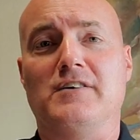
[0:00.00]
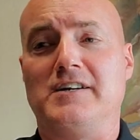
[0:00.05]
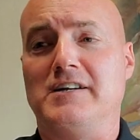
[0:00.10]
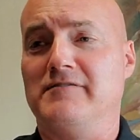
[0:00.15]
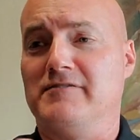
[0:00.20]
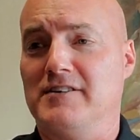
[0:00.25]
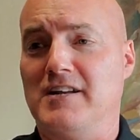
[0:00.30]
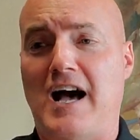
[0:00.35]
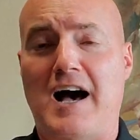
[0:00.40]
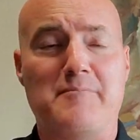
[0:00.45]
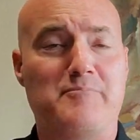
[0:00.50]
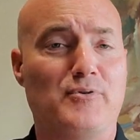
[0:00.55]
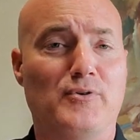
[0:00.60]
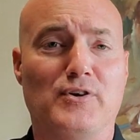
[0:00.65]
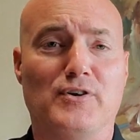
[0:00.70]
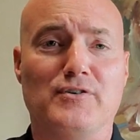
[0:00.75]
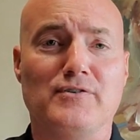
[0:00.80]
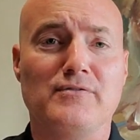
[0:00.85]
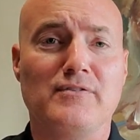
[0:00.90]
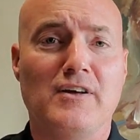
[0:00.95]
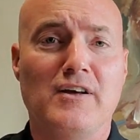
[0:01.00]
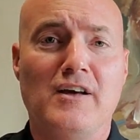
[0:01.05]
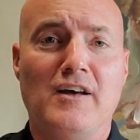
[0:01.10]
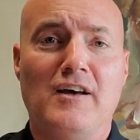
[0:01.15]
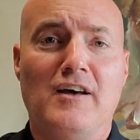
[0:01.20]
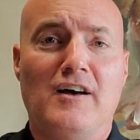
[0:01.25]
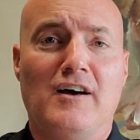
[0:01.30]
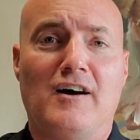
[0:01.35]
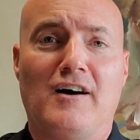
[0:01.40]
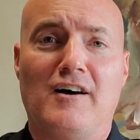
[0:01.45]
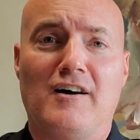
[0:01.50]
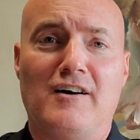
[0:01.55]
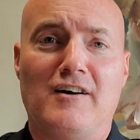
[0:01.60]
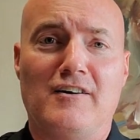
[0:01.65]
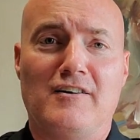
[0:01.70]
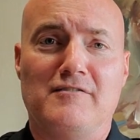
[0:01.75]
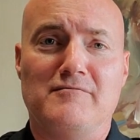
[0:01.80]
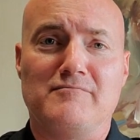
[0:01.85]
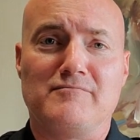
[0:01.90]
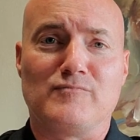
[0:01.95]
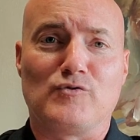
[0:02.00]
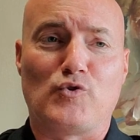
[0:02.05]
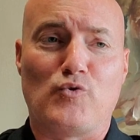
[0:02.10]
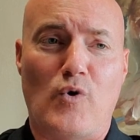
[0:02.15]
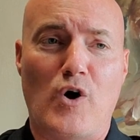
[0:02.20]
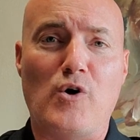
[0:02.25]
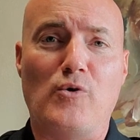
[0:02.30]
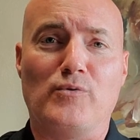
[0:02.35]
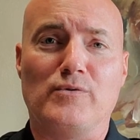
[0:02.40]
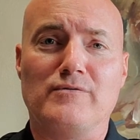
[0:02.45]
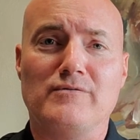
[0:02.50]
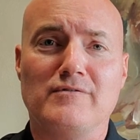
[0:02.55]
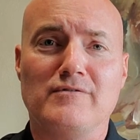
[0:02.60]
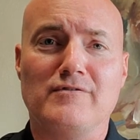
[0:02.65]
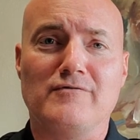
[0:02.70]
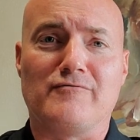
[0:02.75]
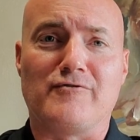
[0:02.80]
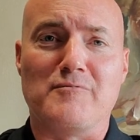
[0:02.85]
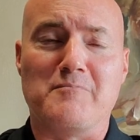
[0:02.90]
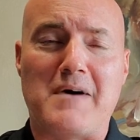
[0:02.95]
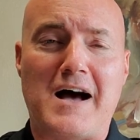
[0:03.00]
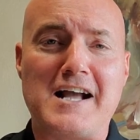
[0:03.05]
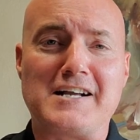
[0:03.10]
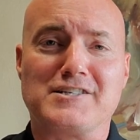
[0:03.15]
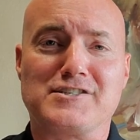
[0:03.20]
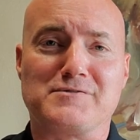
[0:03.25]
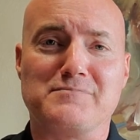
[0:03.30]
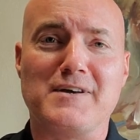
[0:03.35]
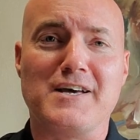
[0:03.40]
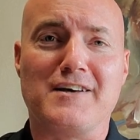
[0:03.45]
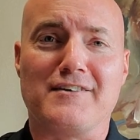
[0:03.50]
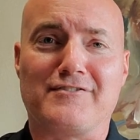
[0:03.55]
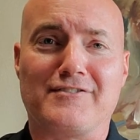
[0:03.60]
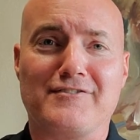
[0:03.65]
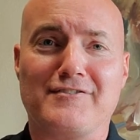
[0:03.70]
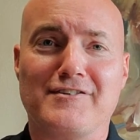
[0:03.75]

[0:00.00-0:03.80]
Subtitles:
Even I'll put a quote from Mike Smith,